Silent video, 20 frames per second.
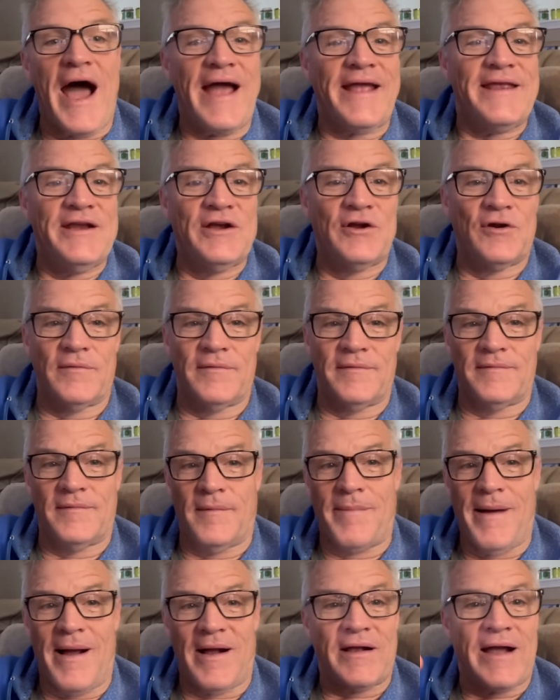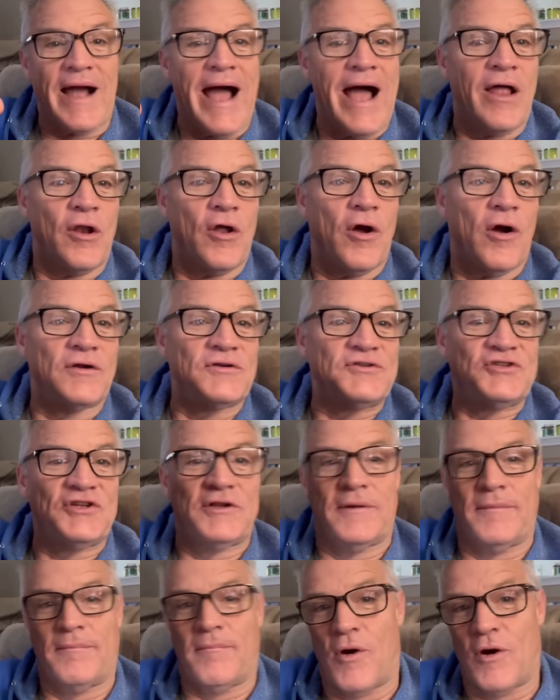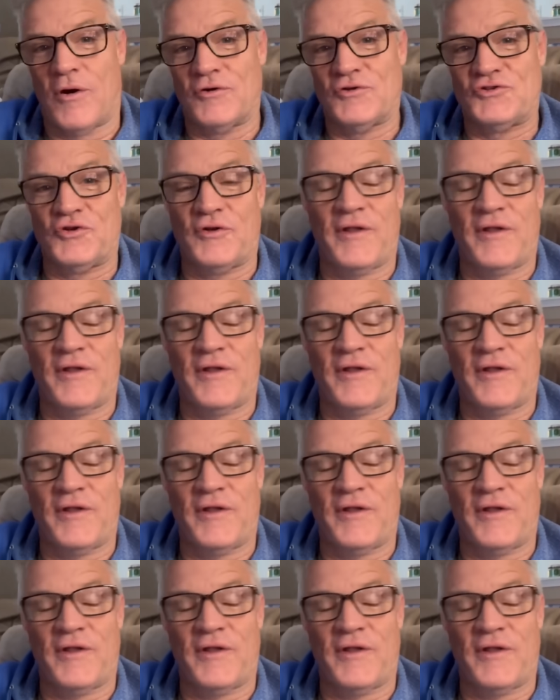hear about Kyle Larson and Martin.